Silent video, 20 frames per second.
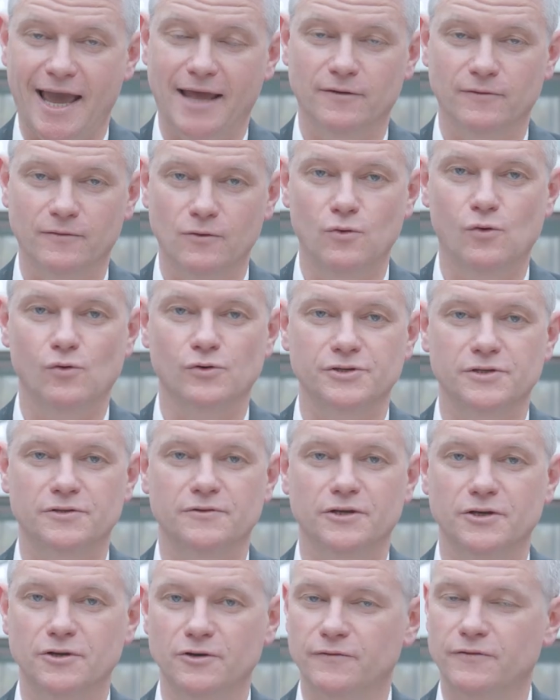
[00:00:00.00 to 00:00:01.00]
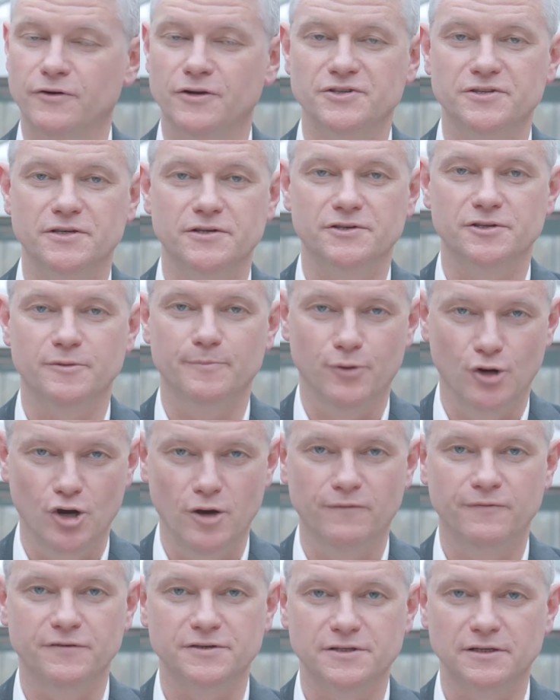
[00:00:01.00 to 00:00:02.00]
and of course, the university's
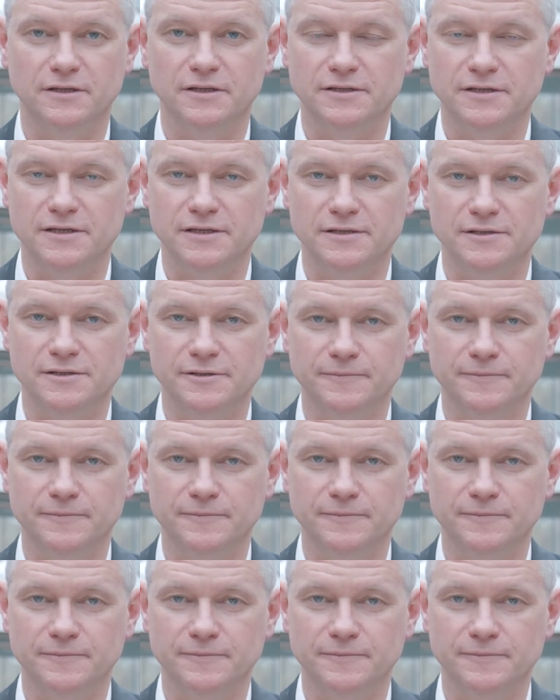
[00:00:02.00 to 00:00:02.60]
superb facilities.